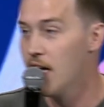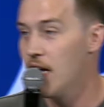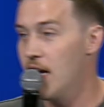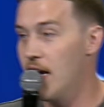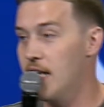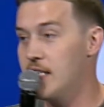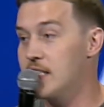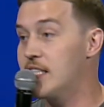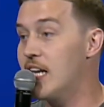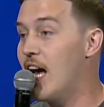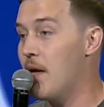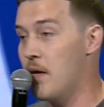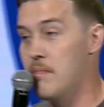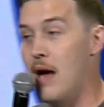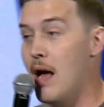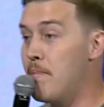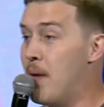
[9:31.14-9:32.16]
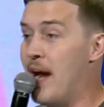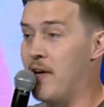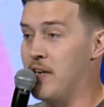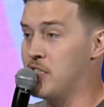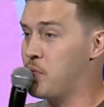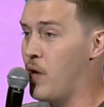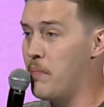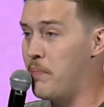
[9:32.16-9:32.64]
And at the time, and my
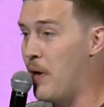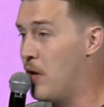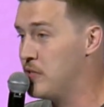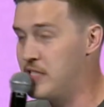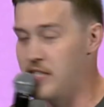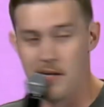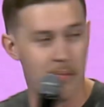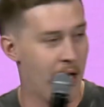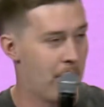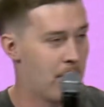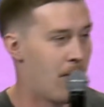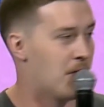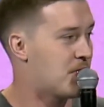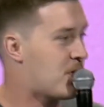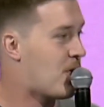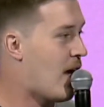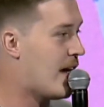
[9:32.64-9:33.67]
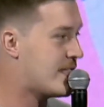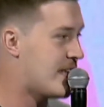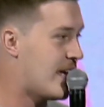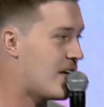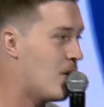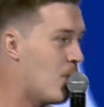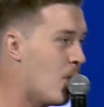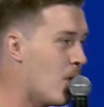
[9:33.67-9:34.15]
parents weren't posting about most
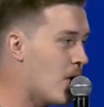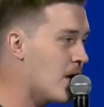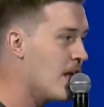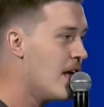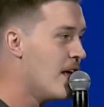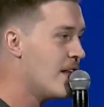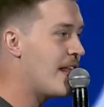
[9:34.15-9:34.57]
Christ-like award.